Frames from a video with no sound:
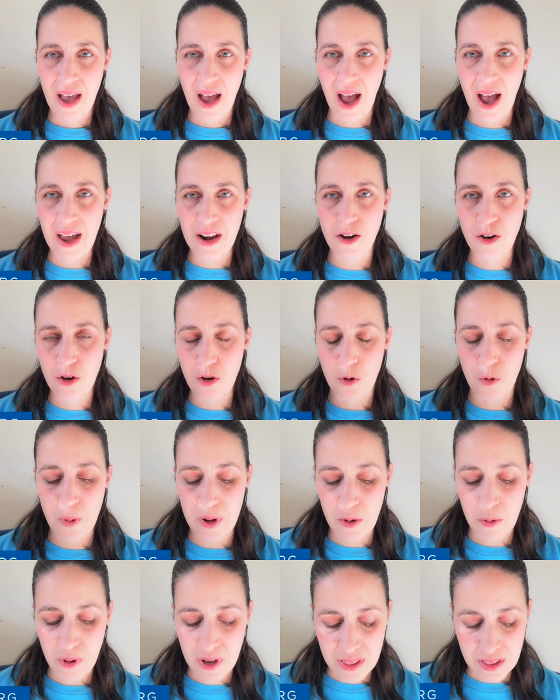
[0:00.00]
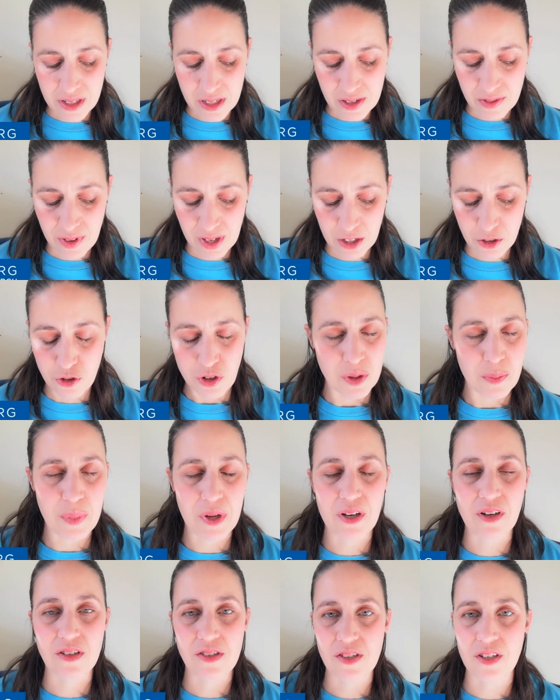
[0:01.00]
I know we won this victory
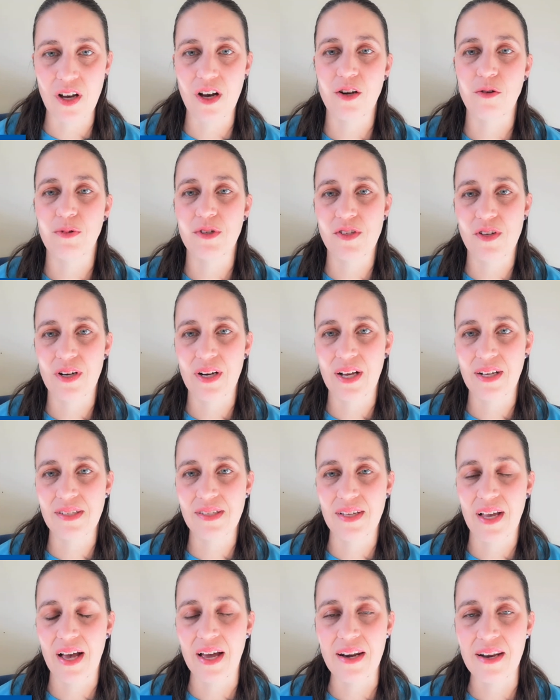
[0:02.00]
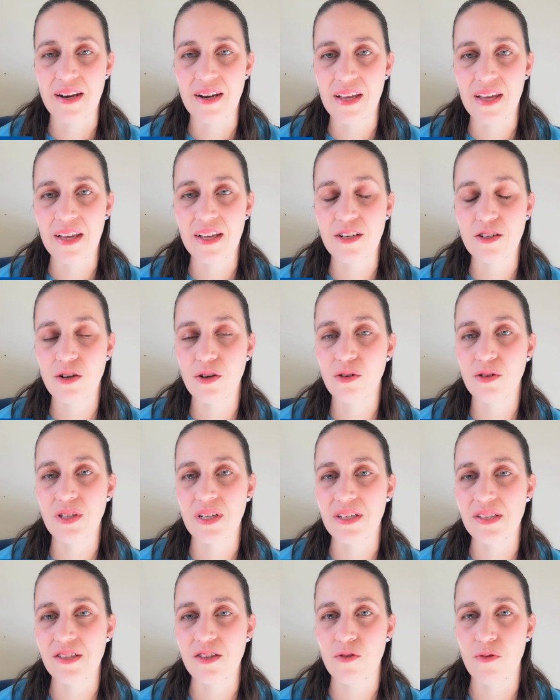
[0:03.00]
because God was on our side and he told
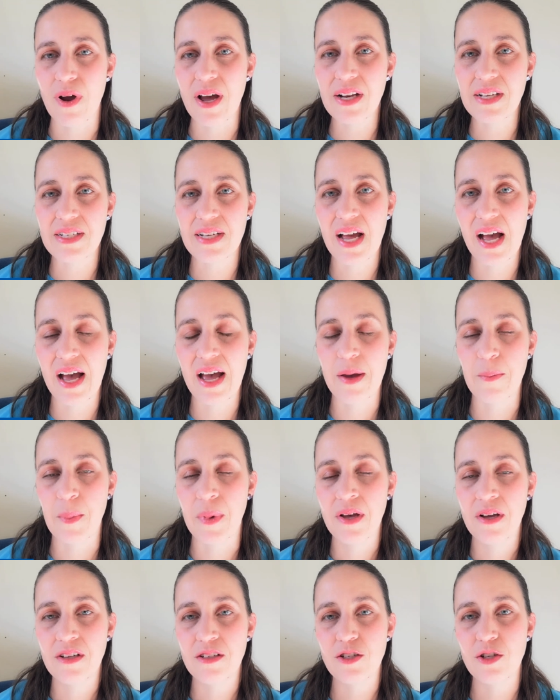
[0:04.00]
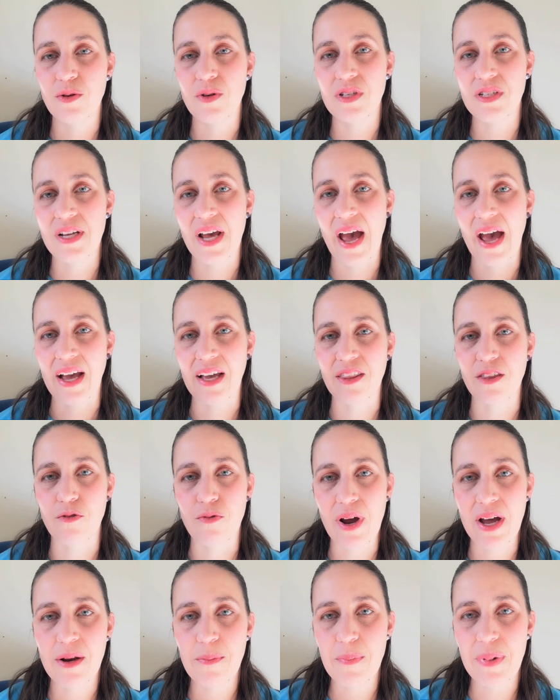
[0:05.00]
us the right time to attack, the
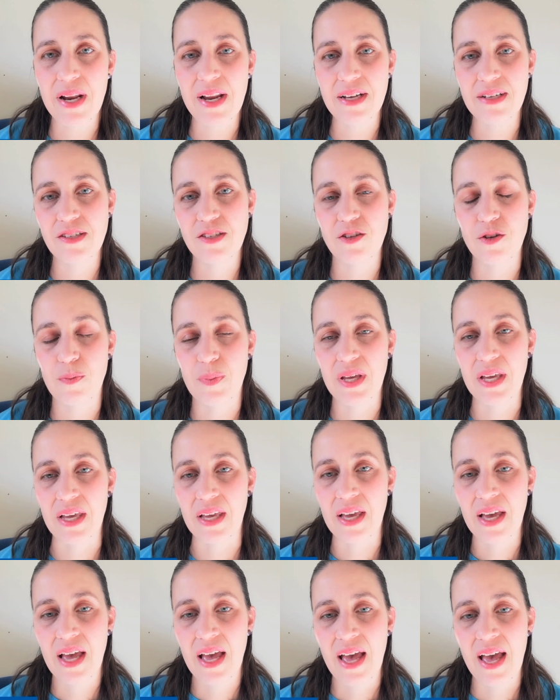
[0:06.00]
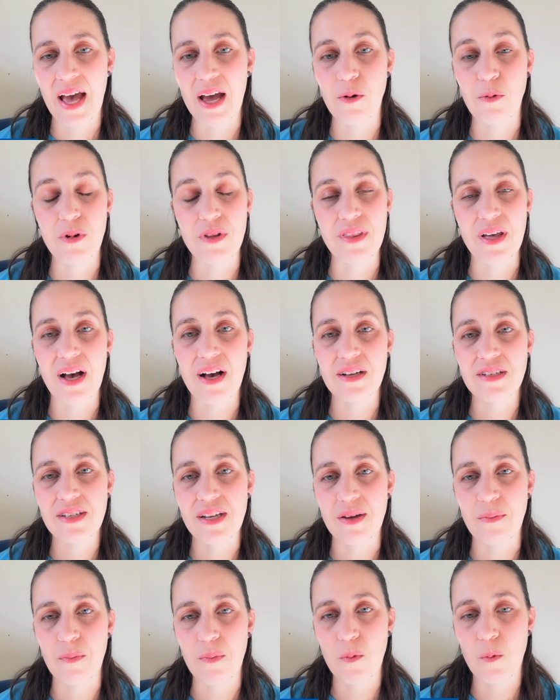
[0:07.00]
right place to be. And without
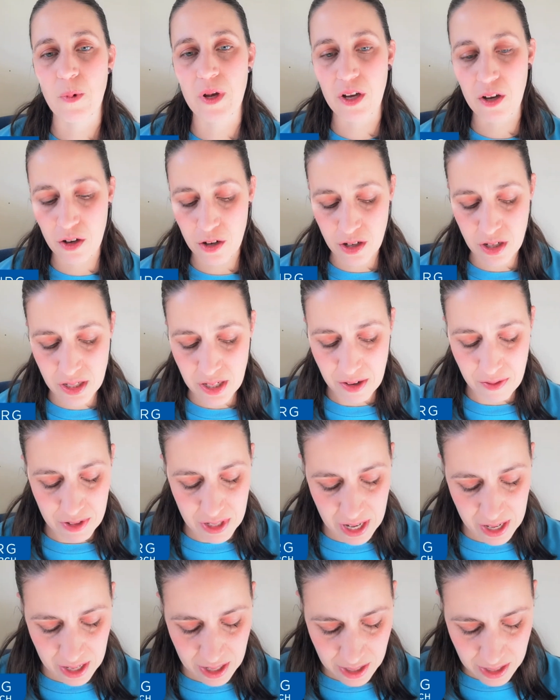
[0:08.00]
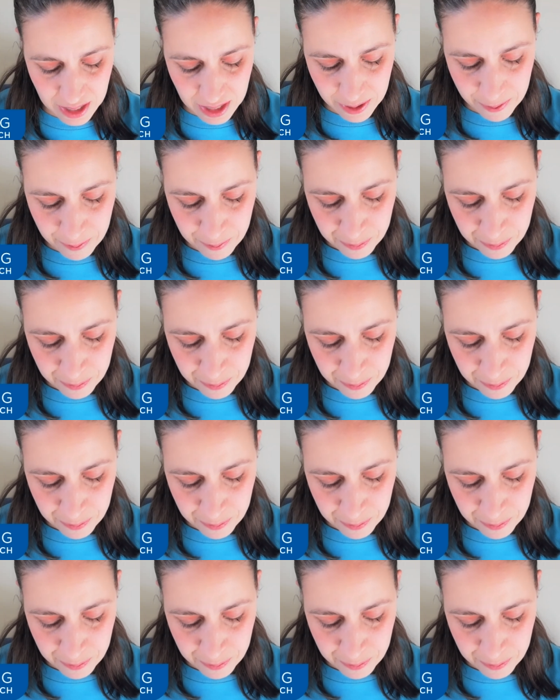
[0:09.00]
him, we couldn't have done it.